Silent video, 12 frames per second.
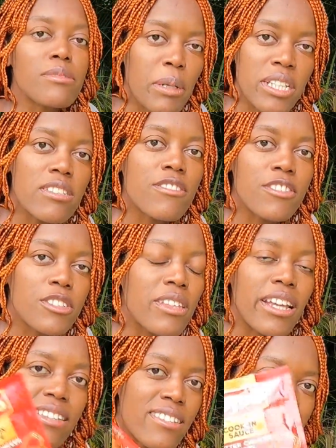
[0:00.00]
spicy food,
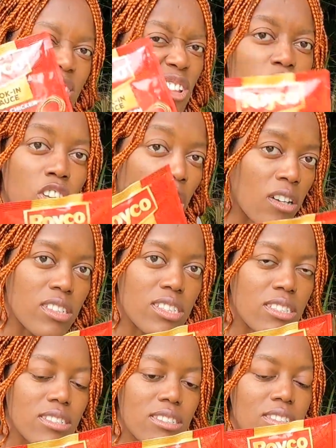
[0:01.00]
like, this is not hot.
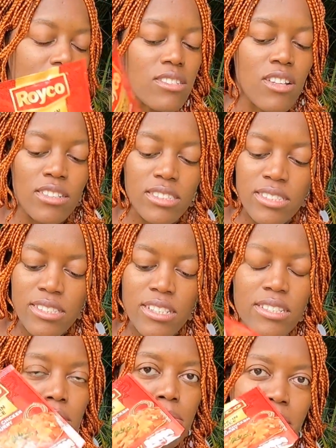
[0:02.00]
It's not. It
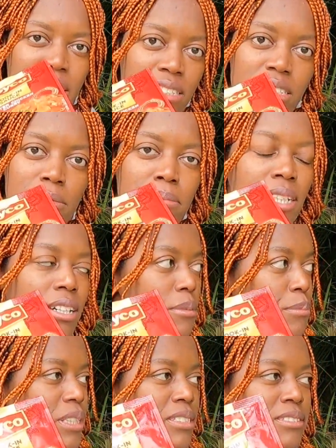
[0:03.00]
says medium,
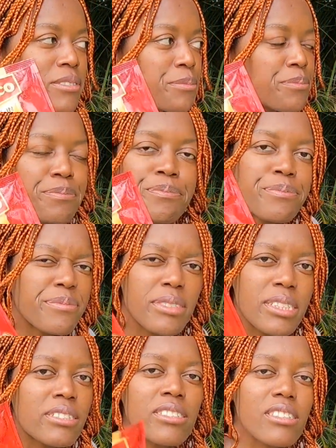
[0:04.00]
but
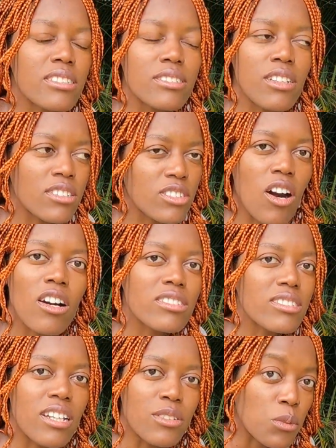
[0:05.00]
it's not
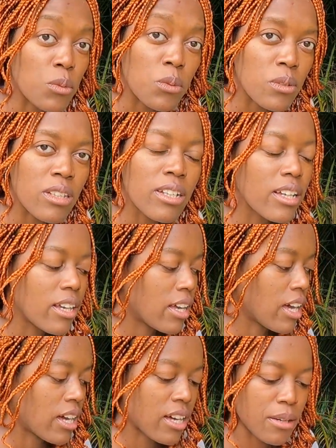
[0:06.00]
hot at all.
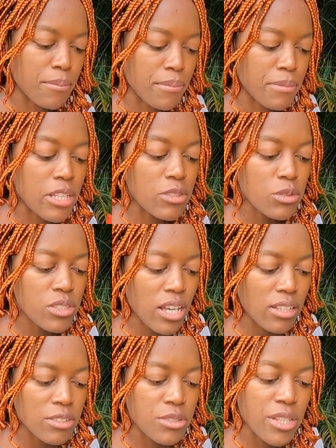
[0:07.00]
They do
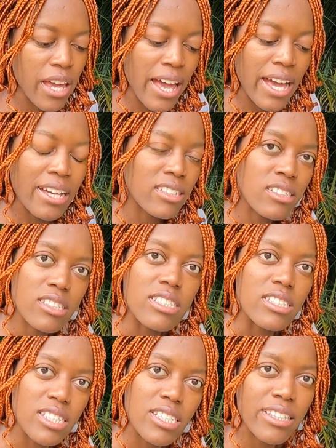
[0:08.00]
tell you to add a
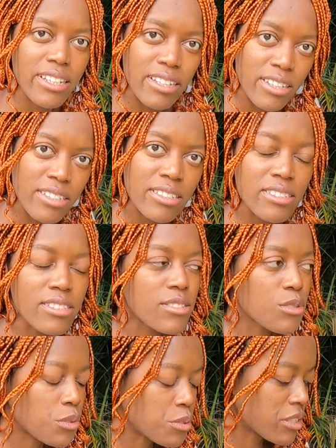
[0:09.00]
chili in it
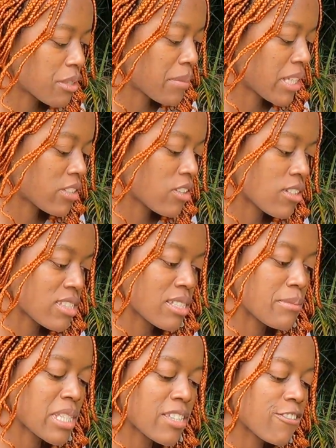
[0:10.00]
so you can make it
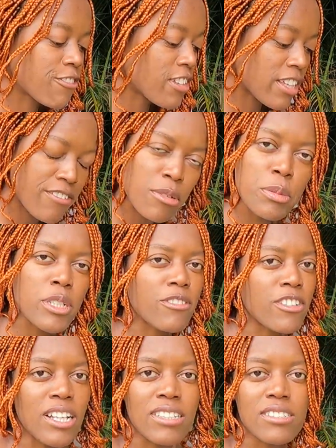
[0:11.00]
hotter, but the flavor
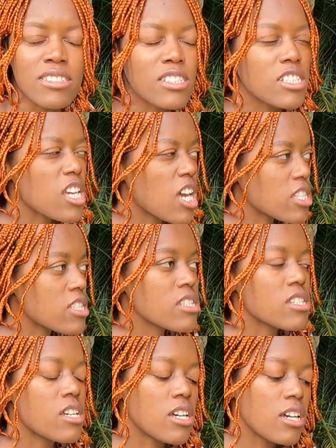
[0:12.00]
profile is just